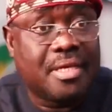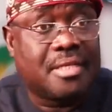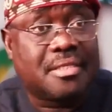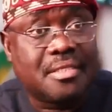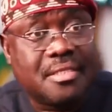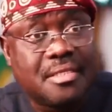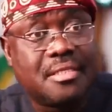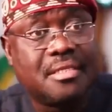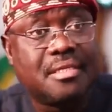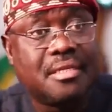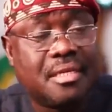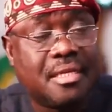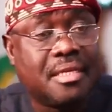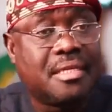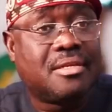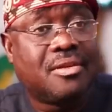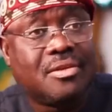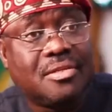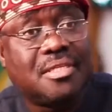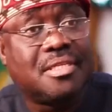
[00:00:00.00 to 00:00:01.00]

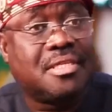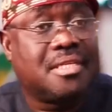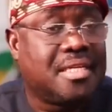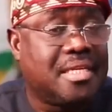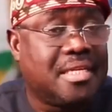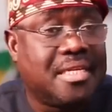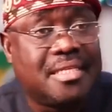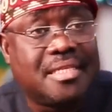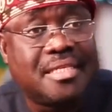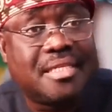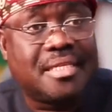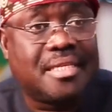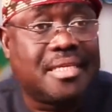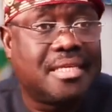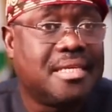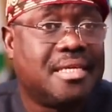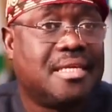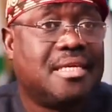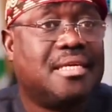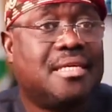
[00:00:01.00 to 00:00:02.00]
it doesn't really
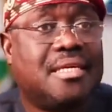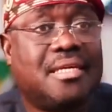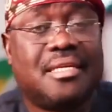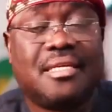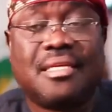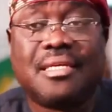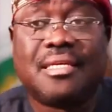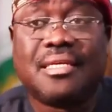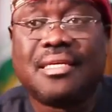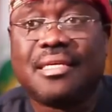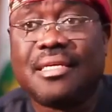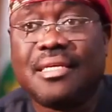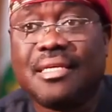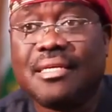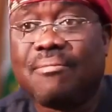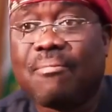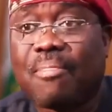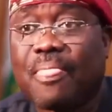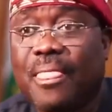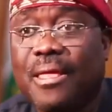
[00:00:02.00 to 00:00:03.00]
see
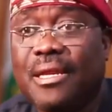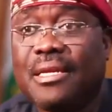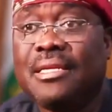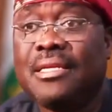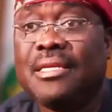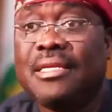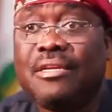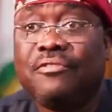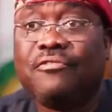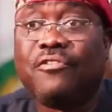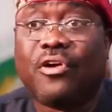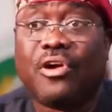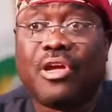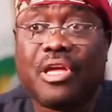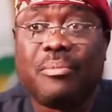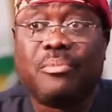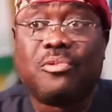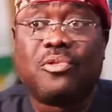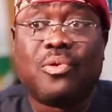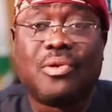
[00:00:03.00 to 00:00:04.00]
the need
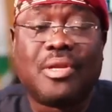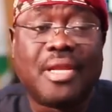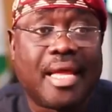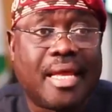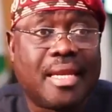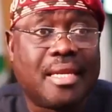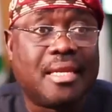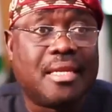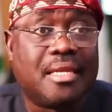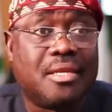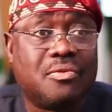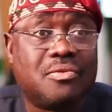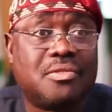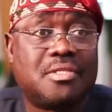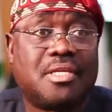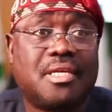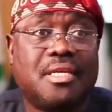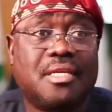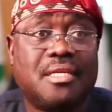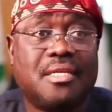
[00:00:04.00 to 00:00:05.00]
for him to learn a new
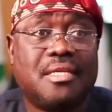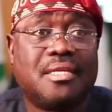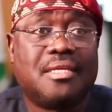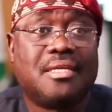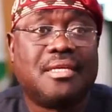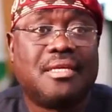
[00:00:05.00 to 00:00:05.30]
skill.